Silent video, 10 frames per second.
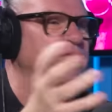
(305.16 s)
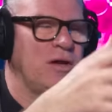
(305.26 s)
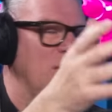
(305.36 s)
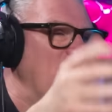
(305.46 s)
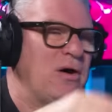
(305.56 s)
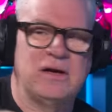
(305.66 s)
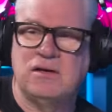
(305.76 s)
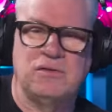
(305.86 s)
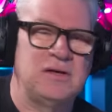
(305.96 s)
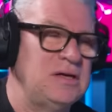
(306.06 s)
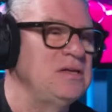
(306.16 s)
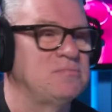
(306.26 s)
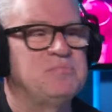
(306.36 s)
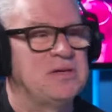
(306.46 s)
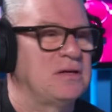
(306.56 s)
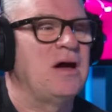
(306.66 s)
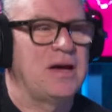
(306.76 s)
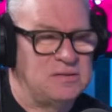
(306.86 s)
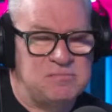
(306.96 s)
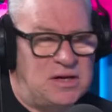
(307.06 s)
fine, I buy it. You know,
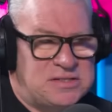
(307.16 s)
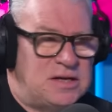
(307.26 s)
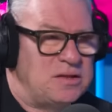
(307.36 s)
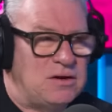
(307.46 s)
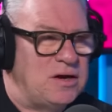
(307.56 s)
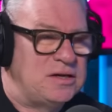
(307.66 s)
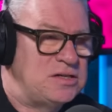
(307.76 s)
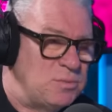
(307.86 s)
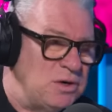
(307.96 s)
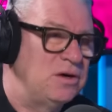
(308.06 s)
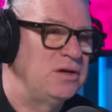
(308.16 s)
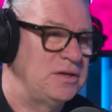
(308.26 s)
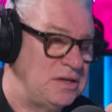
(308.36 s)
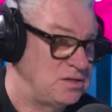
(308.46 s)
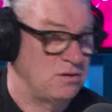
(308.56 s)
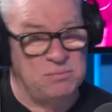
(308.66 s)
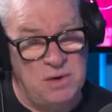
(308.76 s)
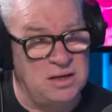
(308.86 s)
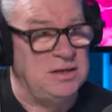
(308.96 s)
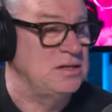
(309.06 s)
I take the guy at his word and he's got the
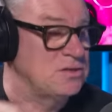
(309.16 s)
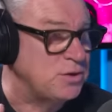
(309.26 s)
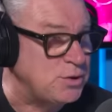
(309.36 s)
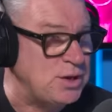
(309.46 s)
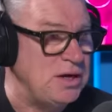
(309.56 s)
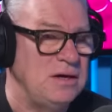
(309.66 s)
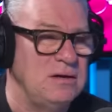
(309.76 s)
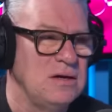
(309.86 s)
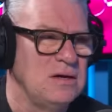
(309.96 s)
money and he's got the thing.